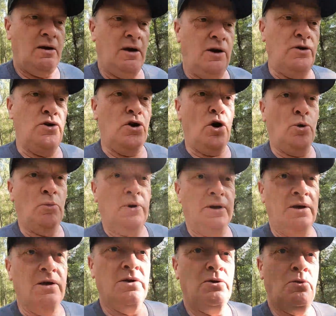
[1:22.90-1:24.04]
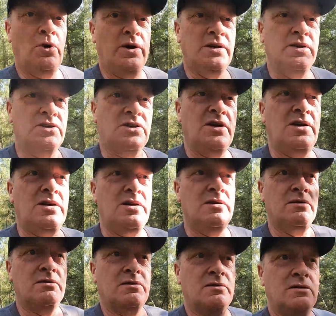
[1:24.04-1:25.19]
and normally when you see
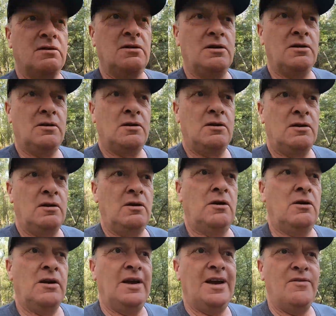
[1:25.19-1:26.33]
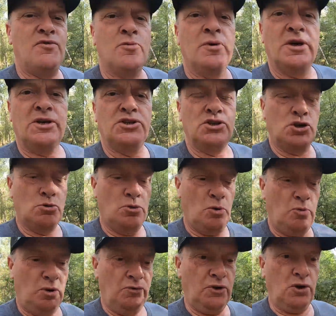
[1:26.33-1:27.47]
information come
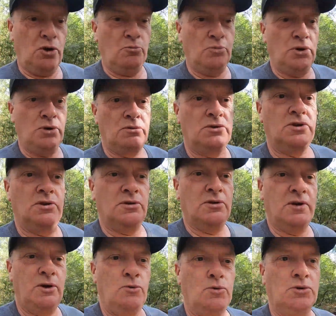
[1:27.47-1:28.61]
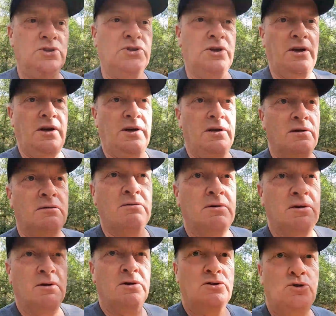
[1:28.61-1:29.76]
up on the computer, it will say
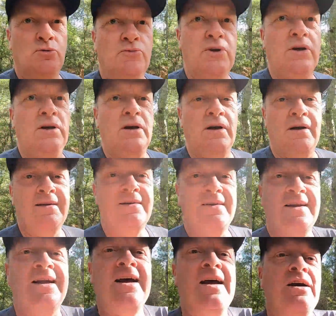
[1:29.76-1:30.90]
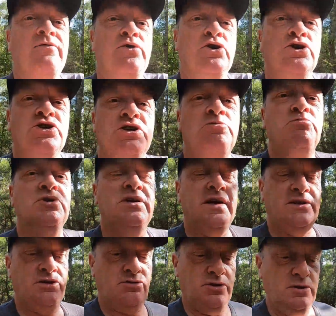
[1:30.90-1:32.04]
something like car versus
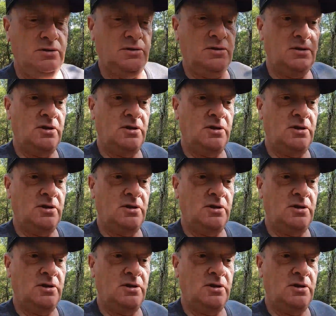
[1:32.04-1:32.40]
pedestrian